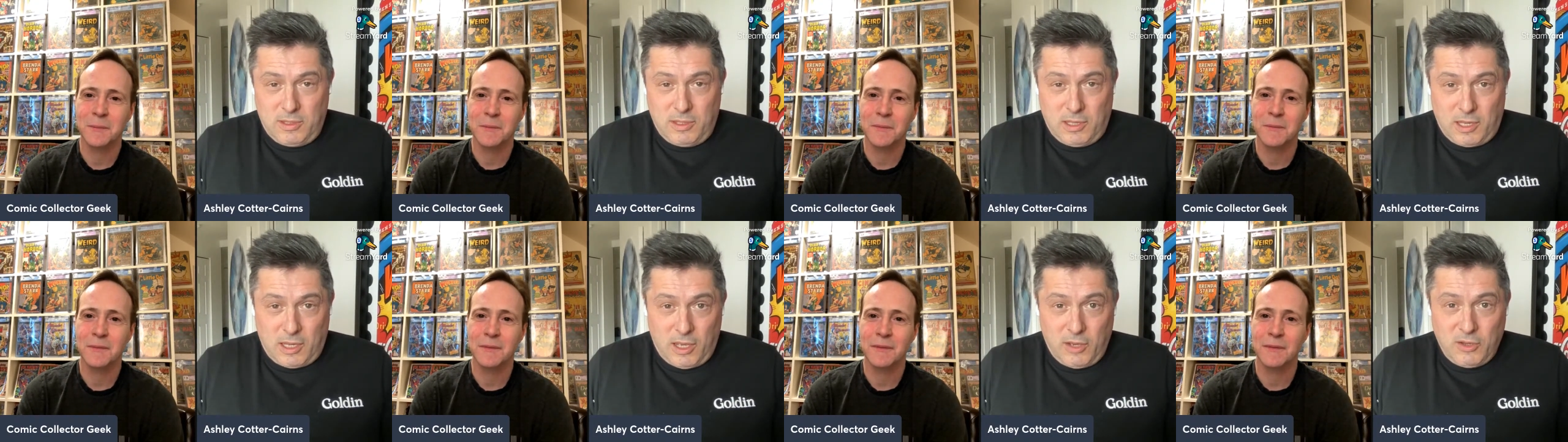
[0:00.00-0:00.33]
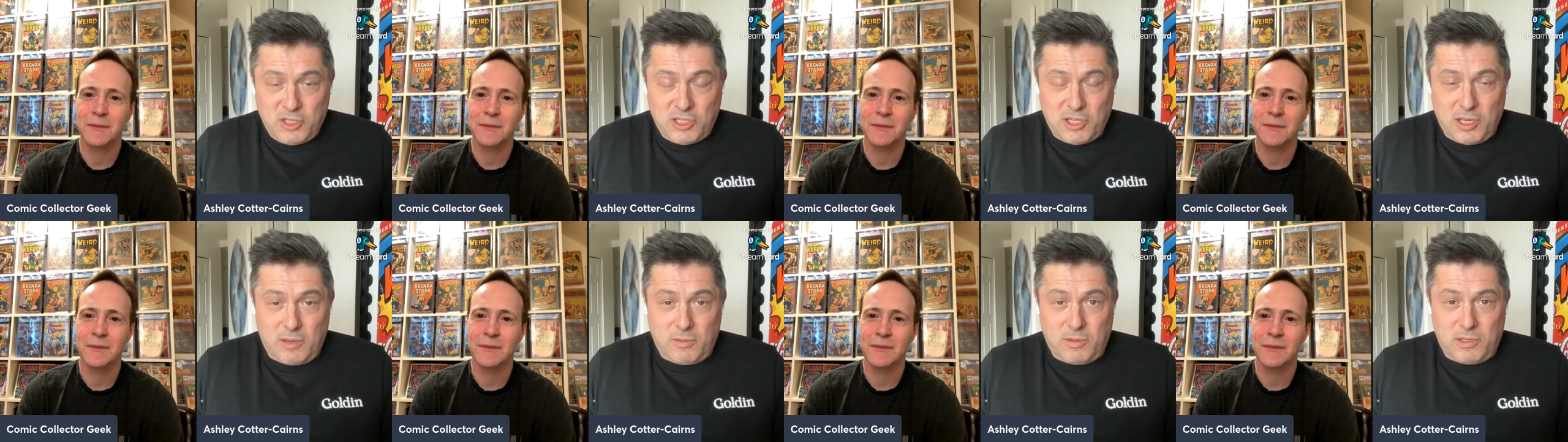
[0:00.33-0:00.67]

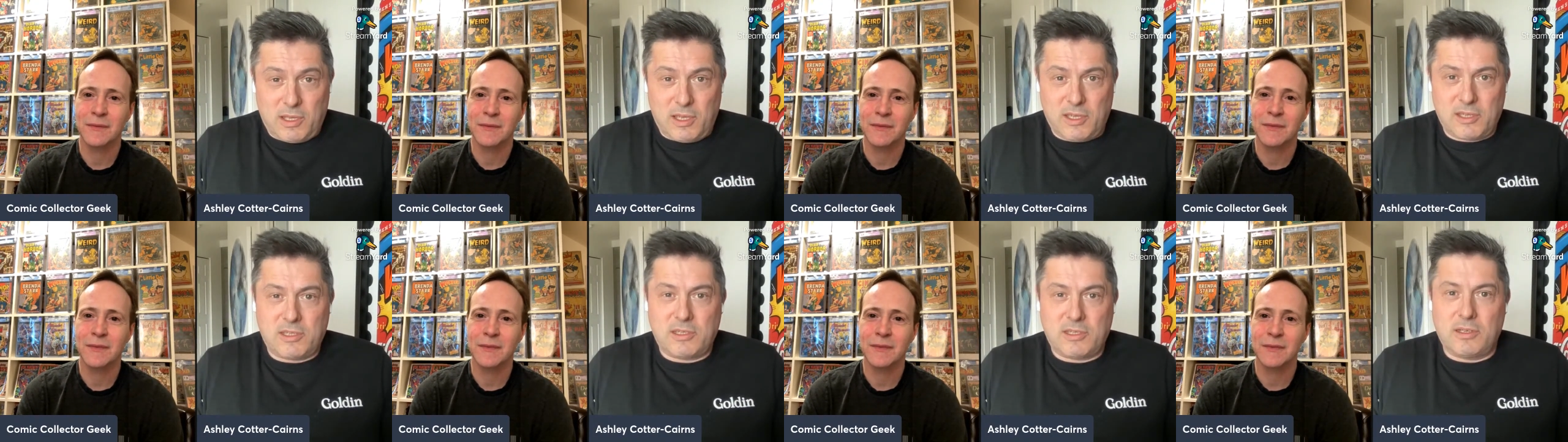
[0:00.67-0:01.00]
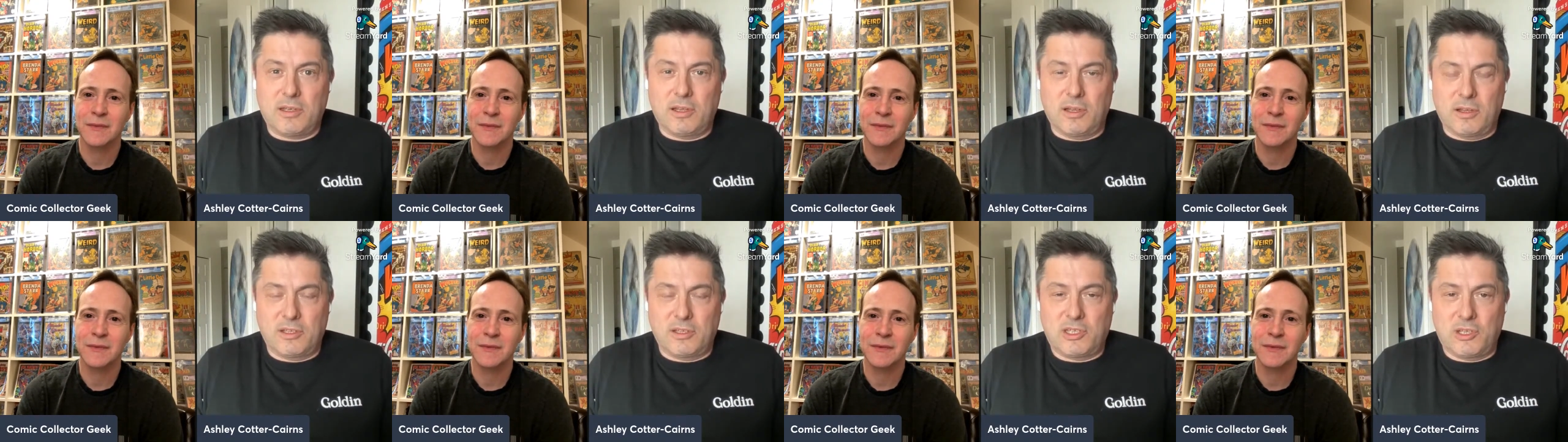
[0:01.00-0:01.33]
Speaker 1: negotiating with us,
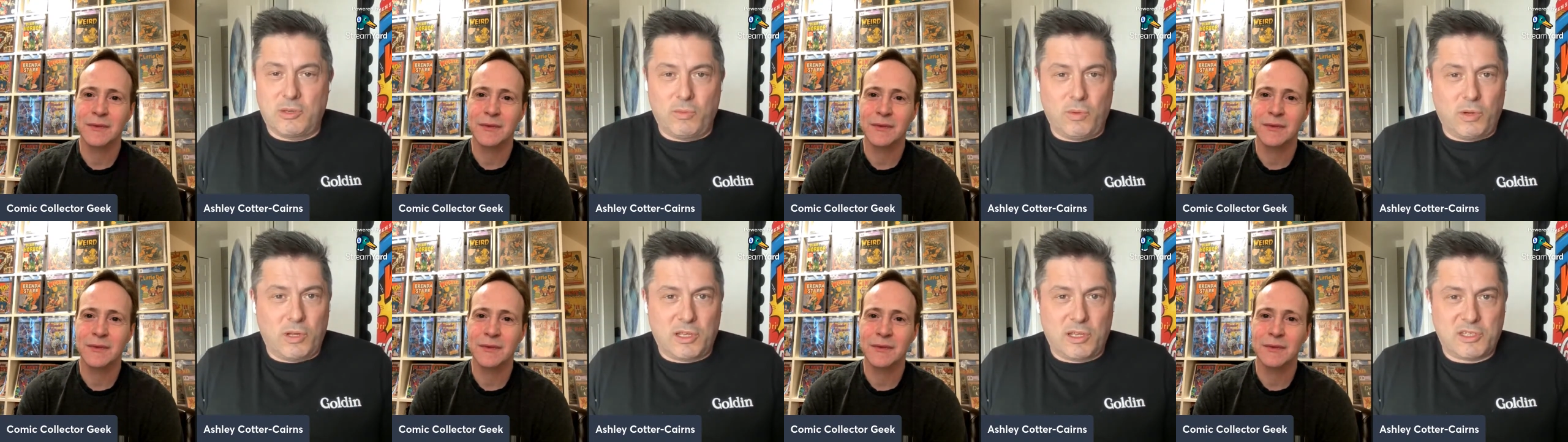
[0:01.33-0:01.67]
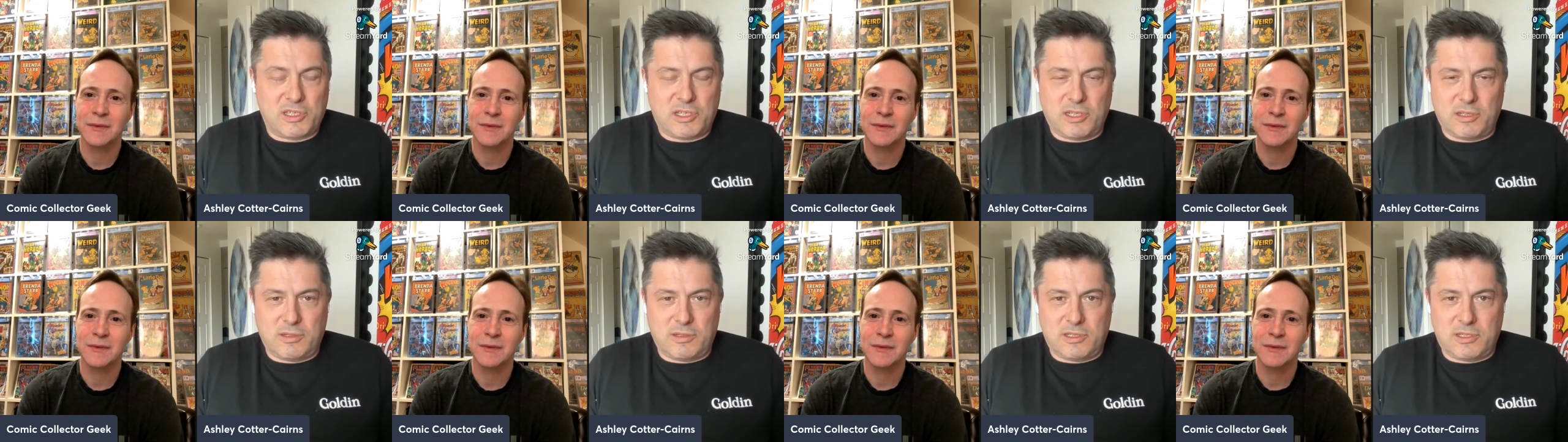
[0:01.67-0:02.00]
you know, do you want
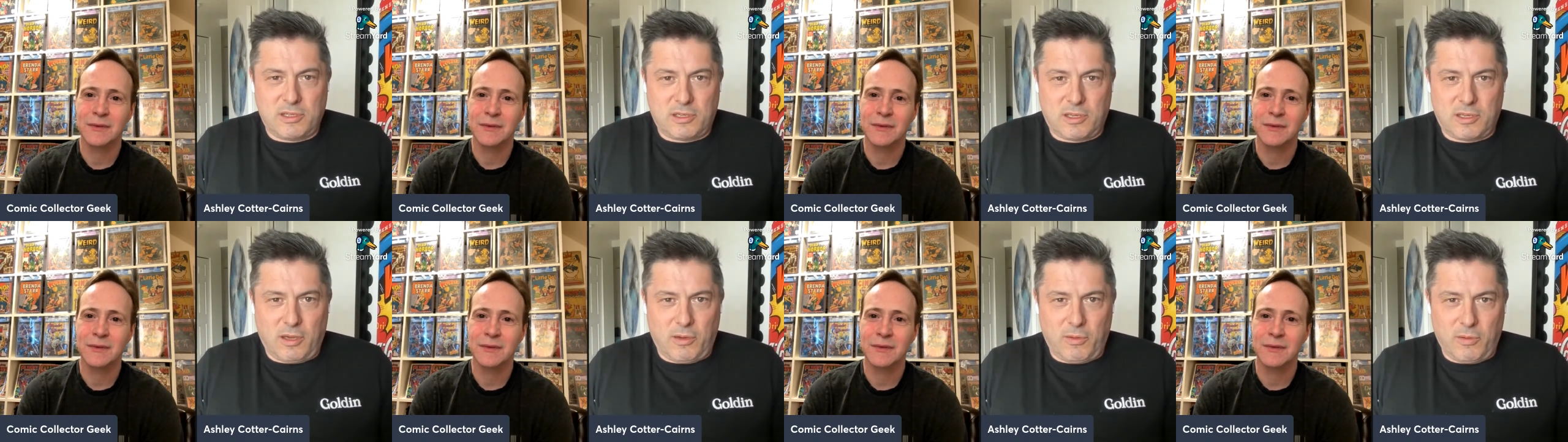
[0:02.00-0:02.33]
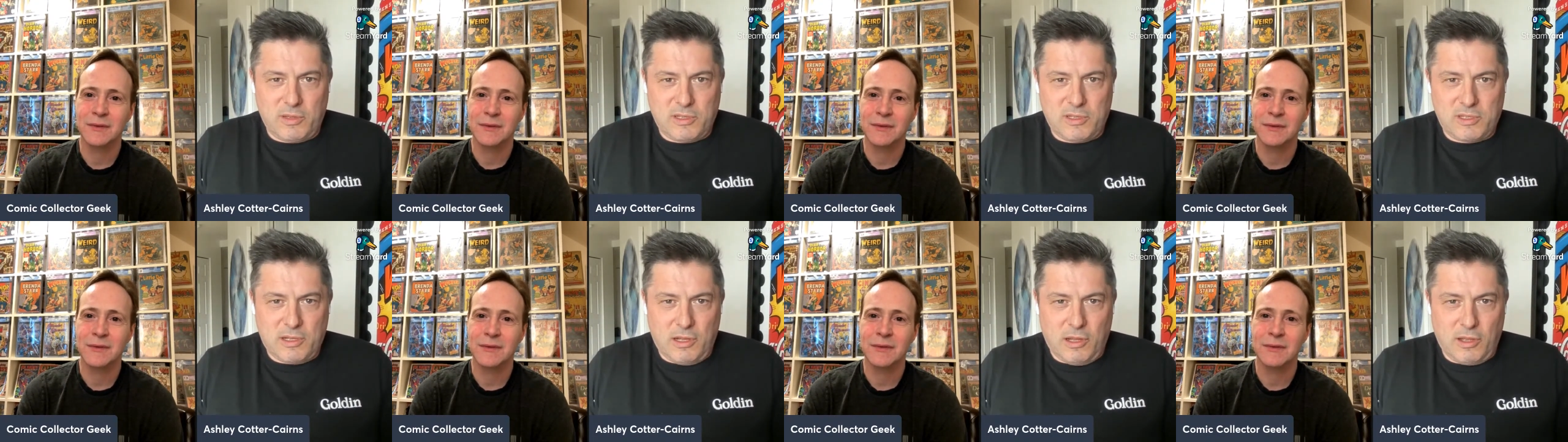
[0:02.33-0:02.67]
us to, to go
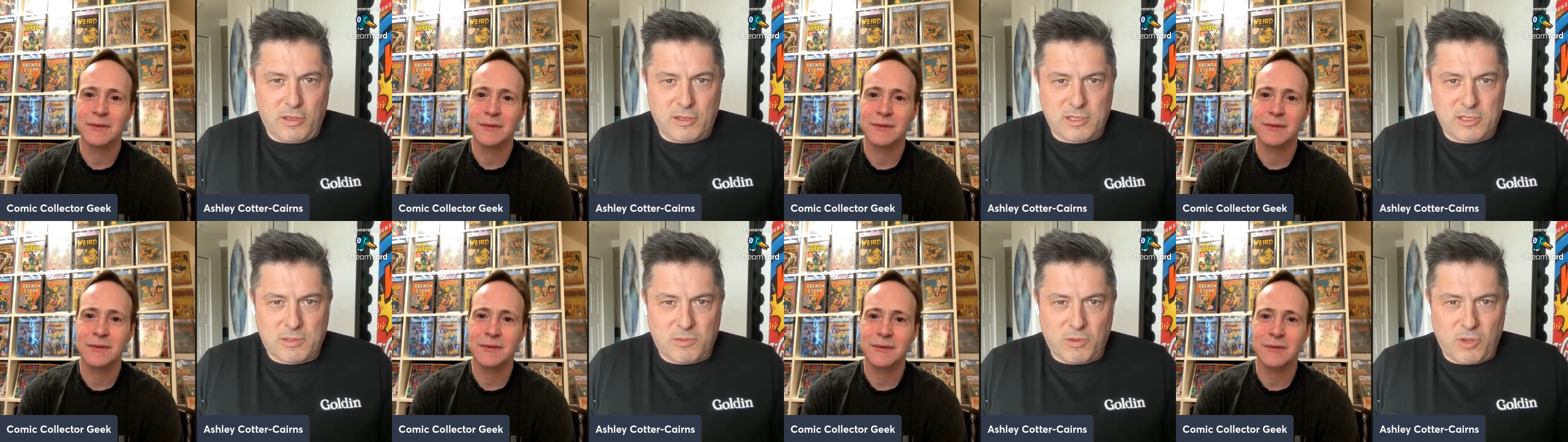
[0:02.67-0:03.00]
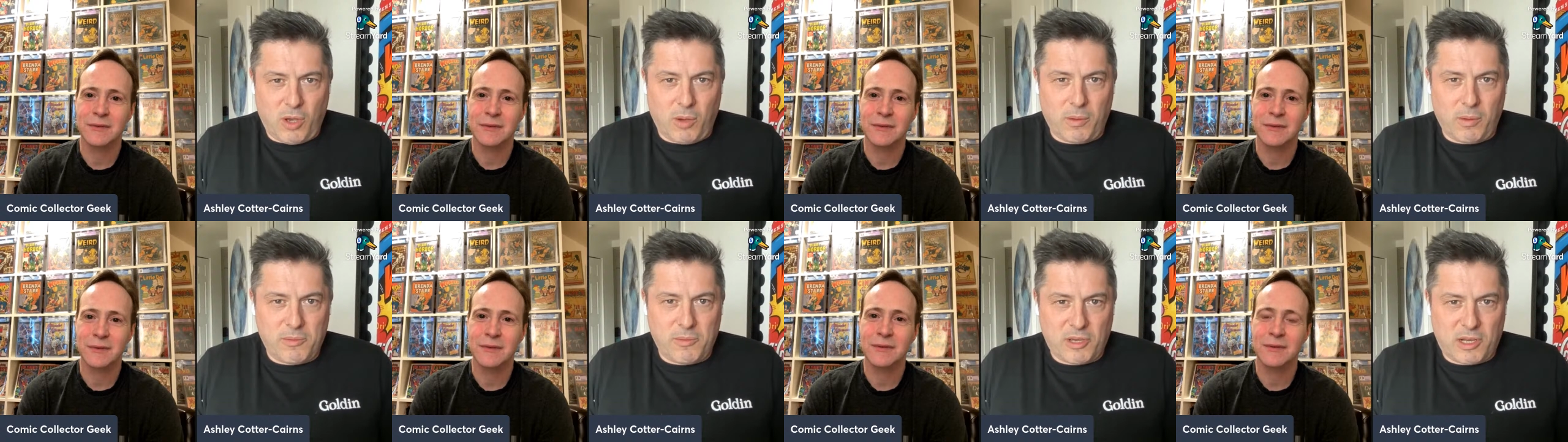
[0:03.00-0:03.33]
and look at some
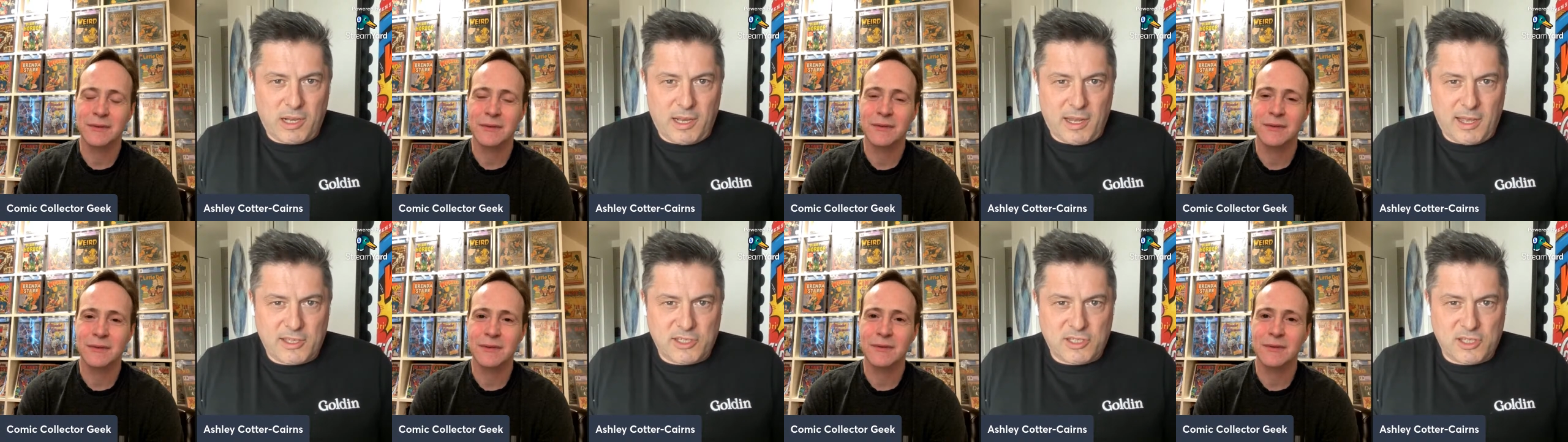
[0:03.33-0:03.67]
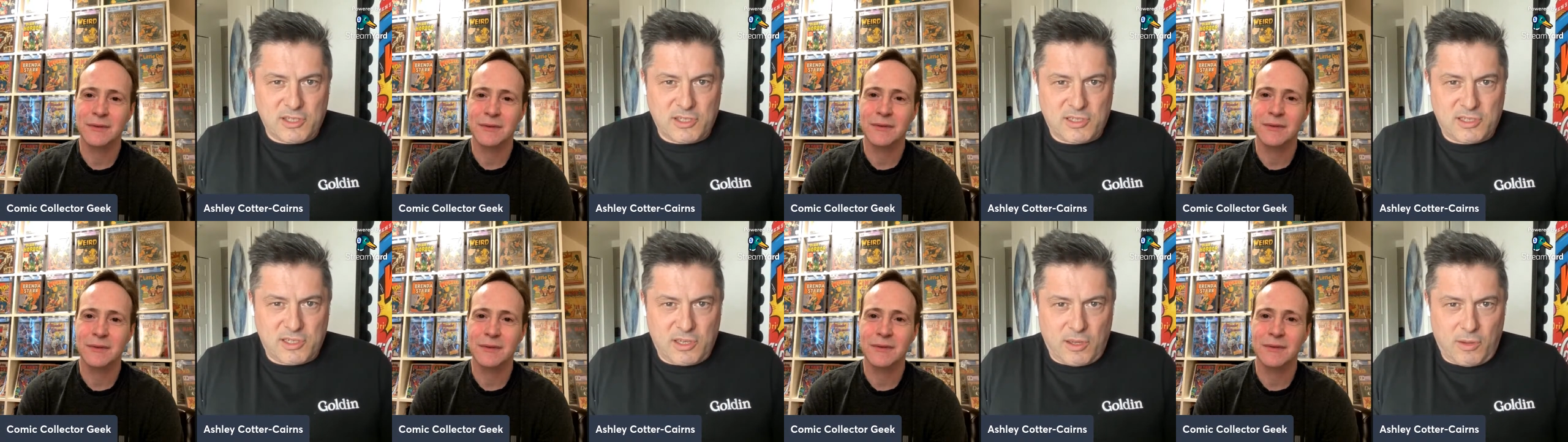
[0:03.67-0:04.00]
comic book collections?